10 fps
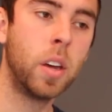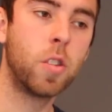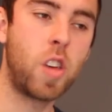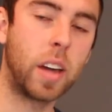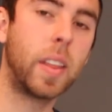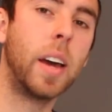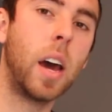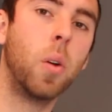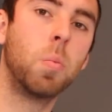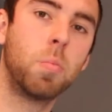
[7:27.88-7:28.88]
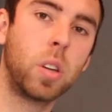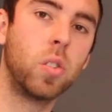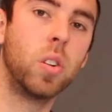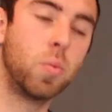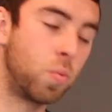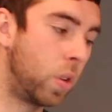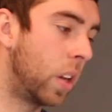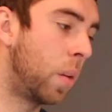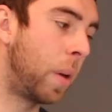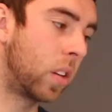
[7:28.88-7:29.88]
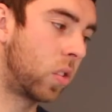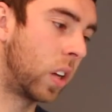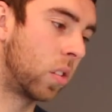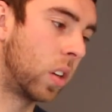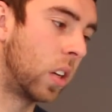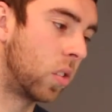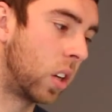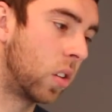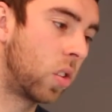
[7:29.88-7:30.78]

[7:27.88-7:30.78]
Check that out because it really makes things easy.